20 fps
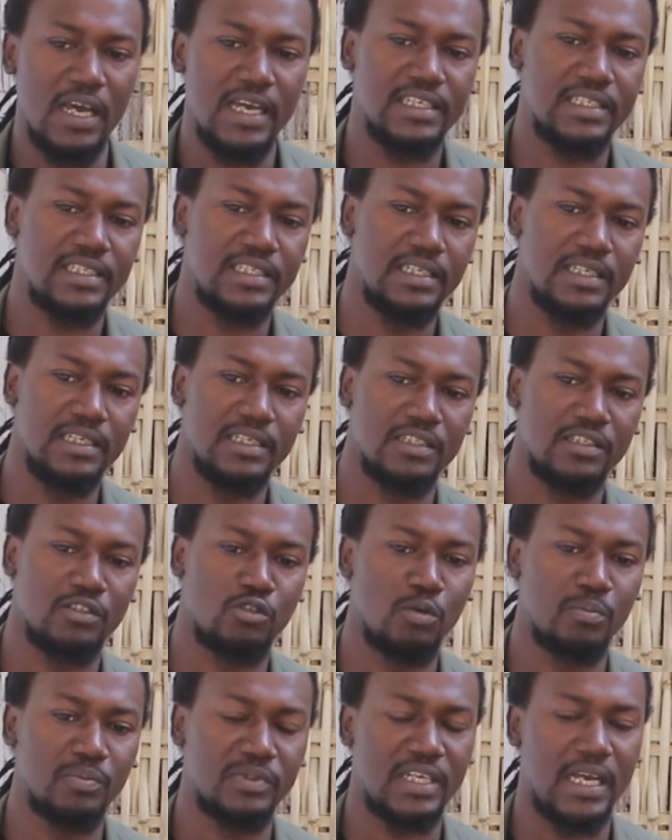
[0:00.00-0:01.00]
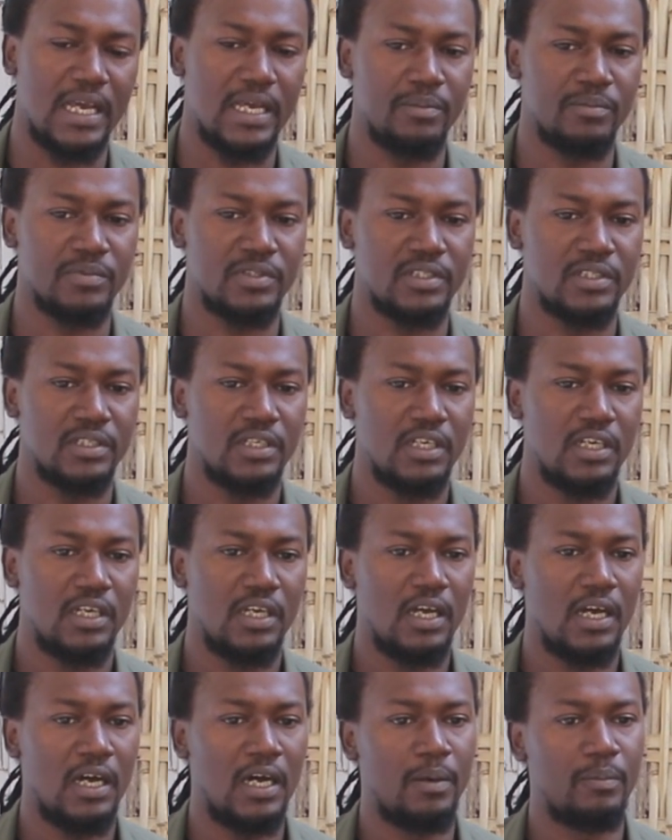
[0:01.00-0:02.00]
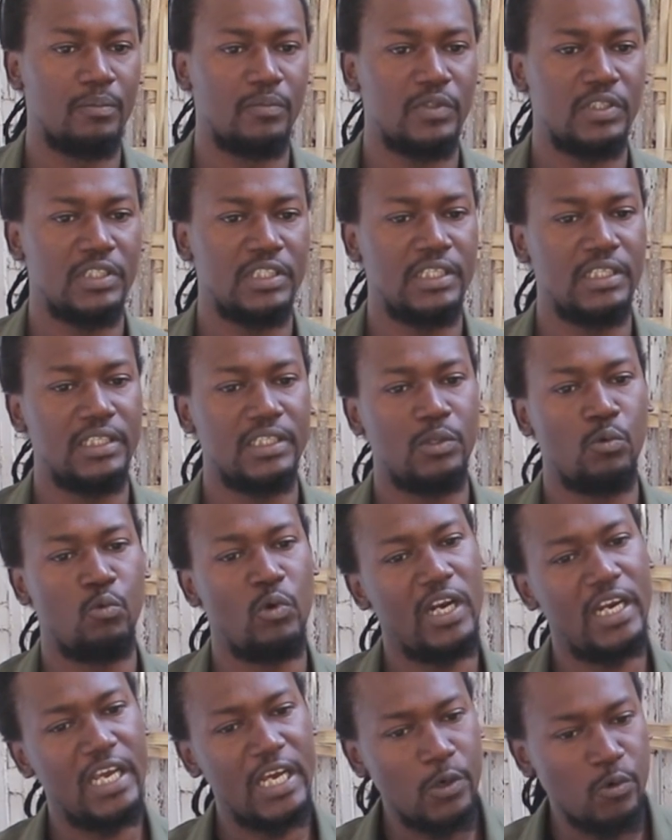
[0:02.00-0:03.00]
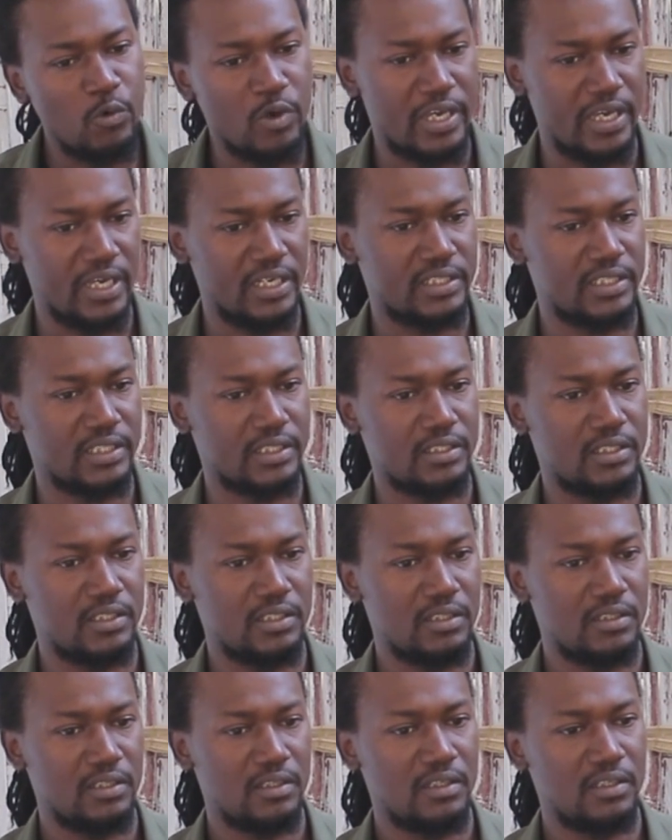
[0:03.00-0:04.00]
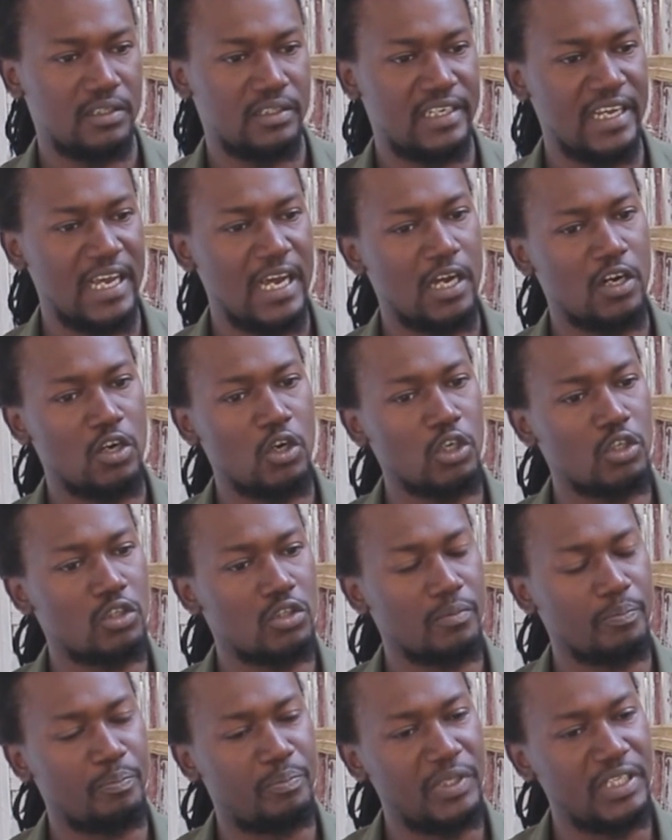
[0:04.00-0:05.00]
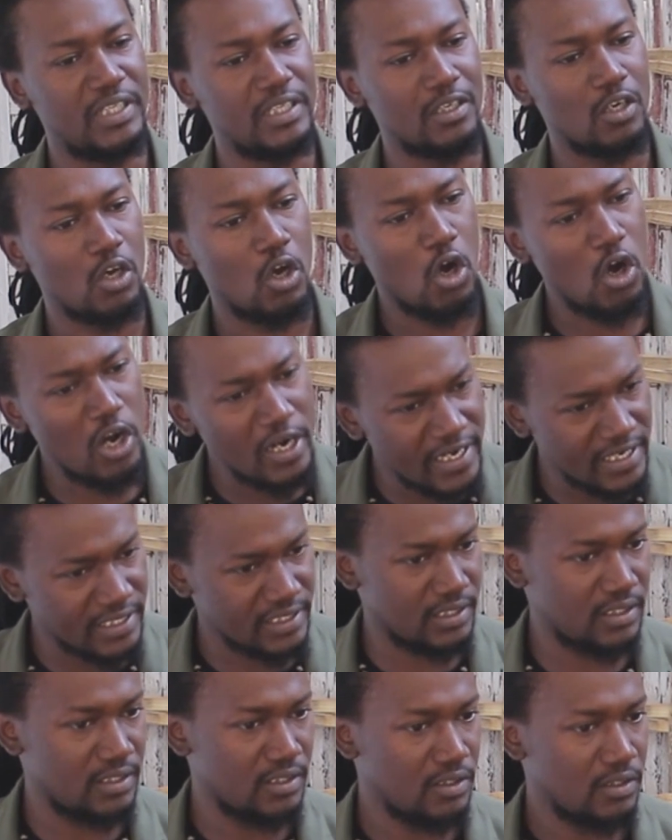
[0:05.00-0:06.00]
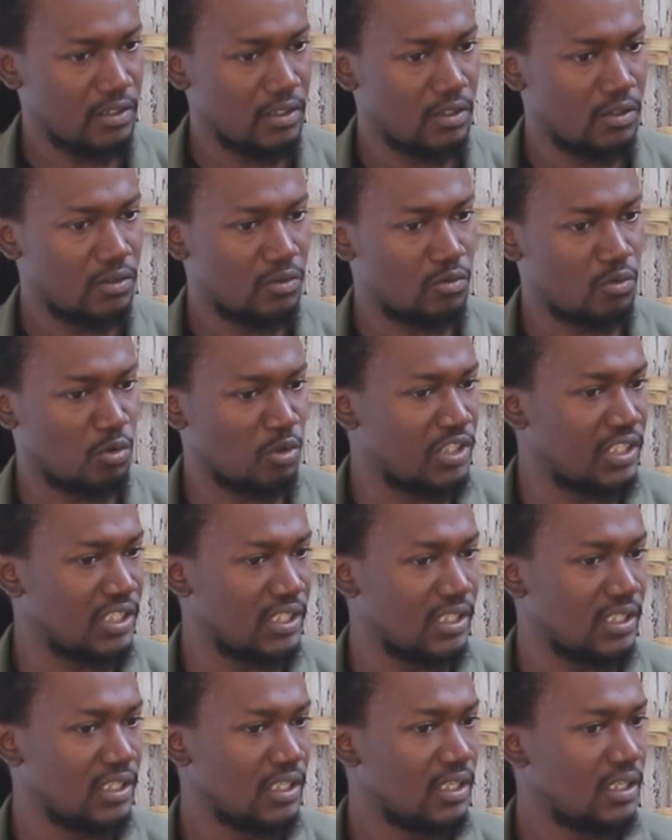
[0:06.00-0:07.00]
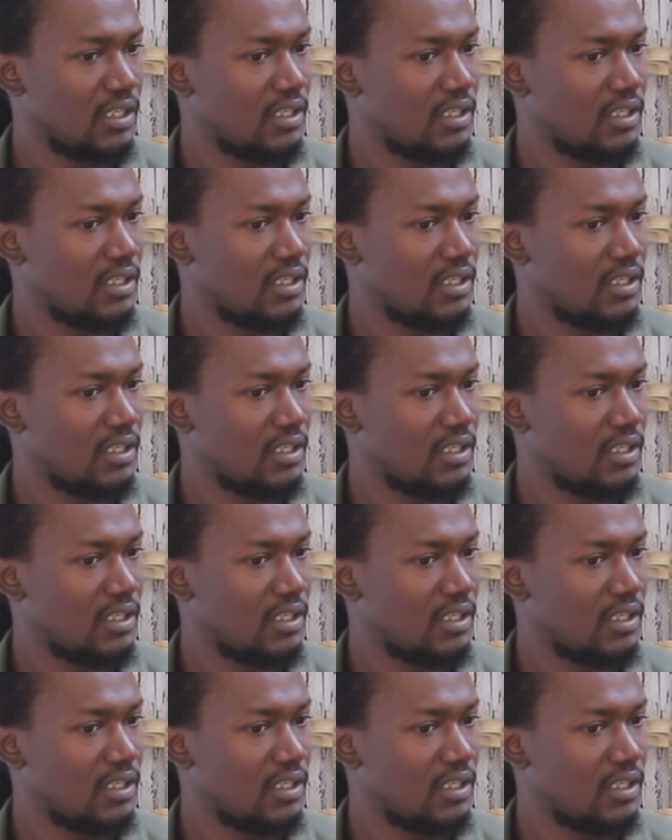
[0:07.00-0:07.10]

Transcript: I see is sometimes um, the well educated, they are not being honest to the